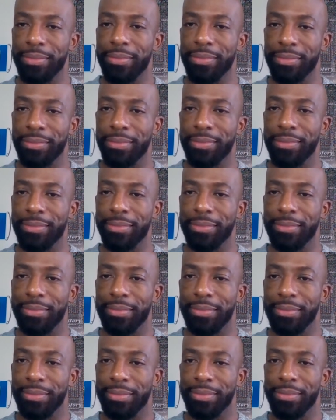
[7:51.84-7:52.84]

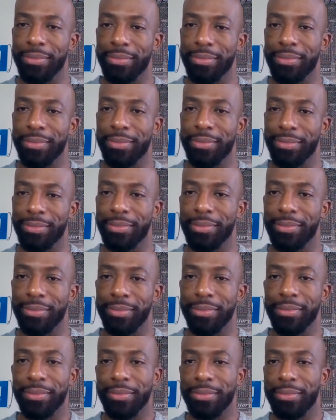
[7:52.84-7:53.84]

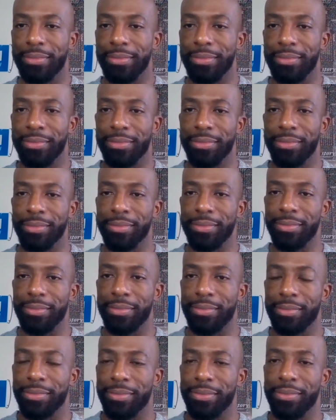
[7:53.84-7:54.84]

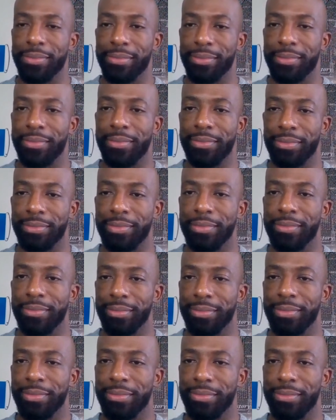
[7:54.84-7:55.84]

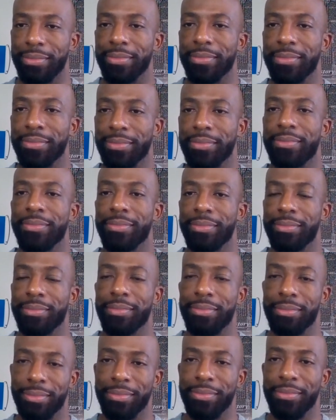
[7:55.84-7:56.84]

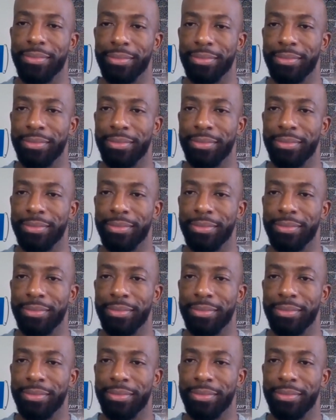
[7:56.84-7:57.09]
(silent)